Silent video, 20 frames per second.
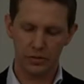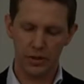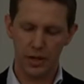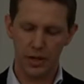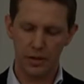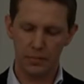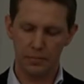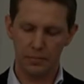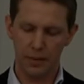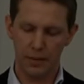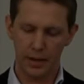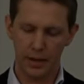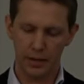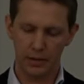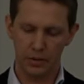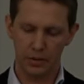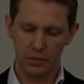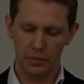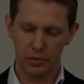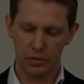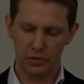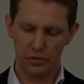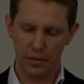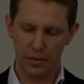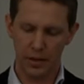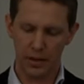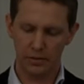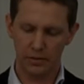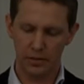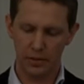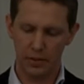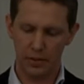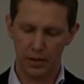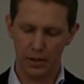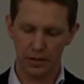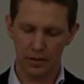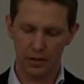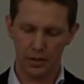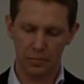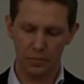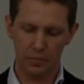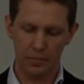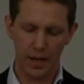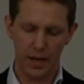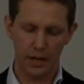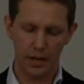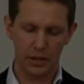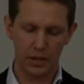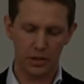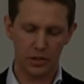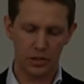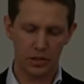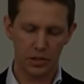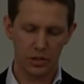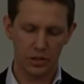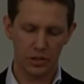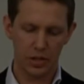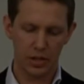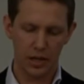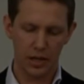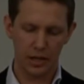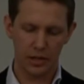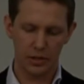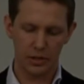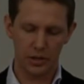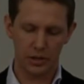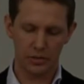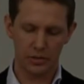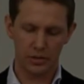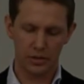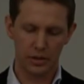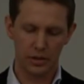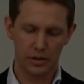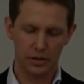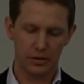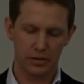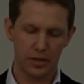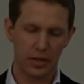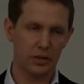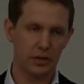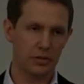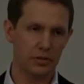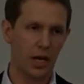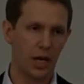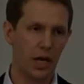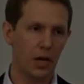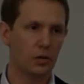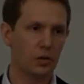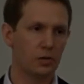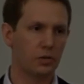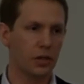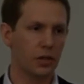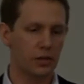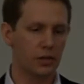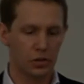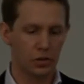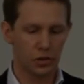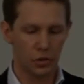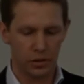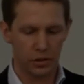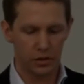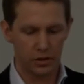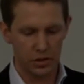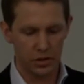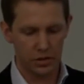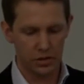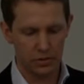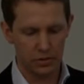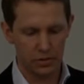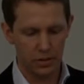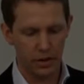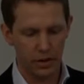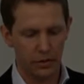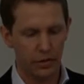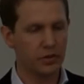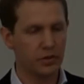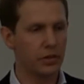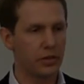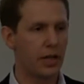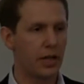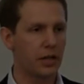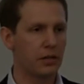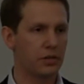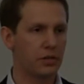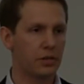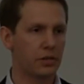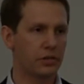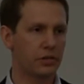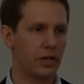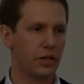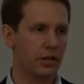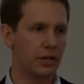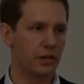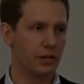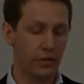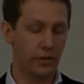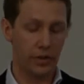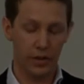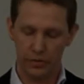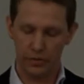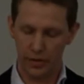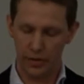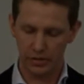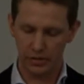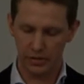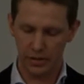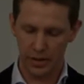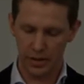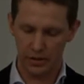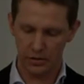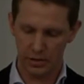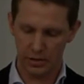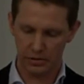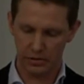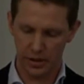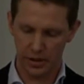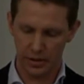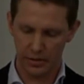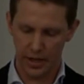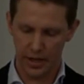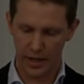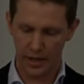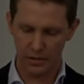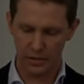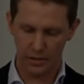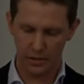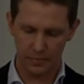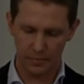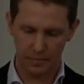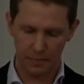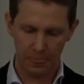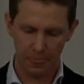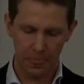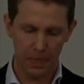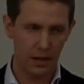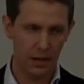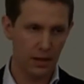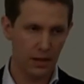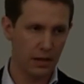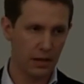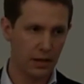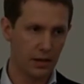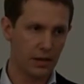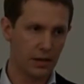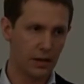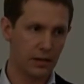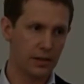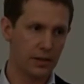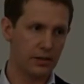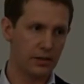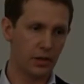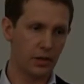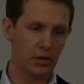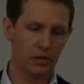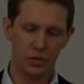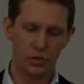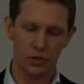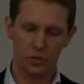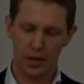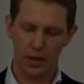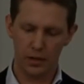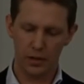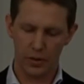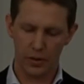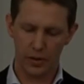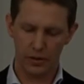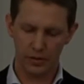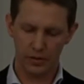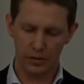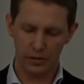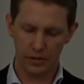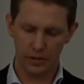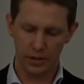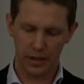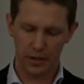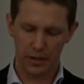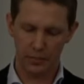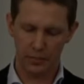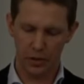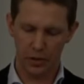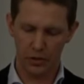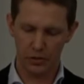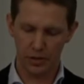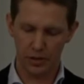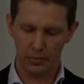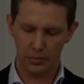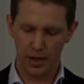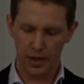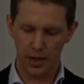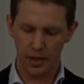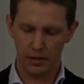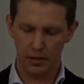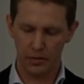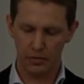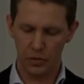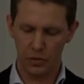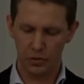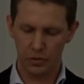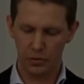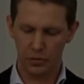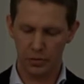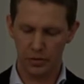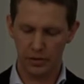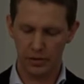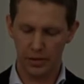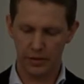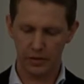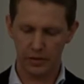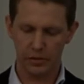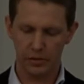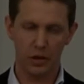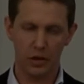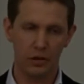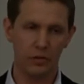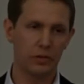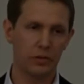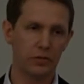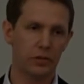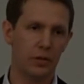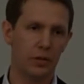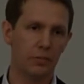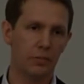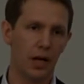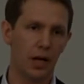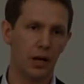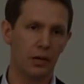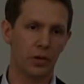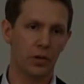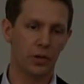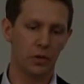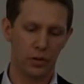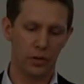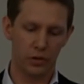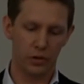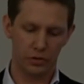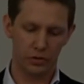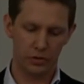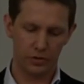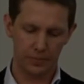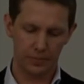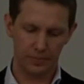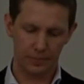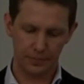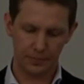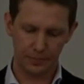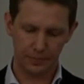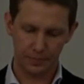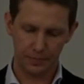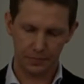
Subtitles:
And what's the impact on the municipality's ability to manage challenges such as housing shortages and residential segregation? These are the two main questions that I posed in my interviews with civil servants in Malmö and Århus.